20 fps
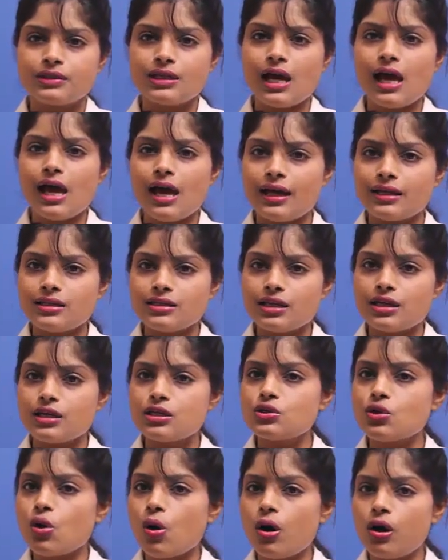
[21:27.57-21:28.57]
and
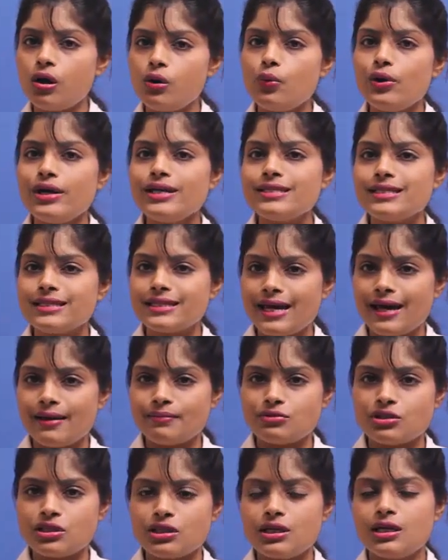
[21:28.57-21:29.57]
is always
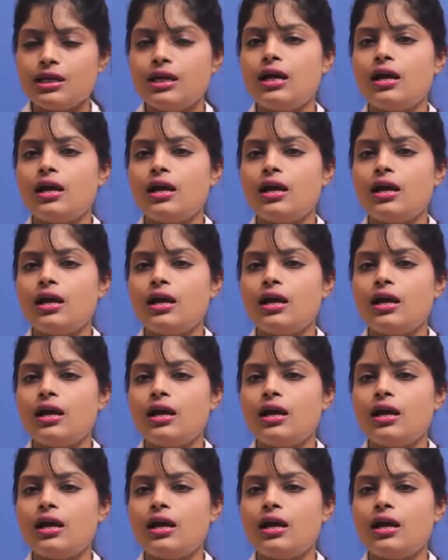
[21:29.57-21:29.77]
kept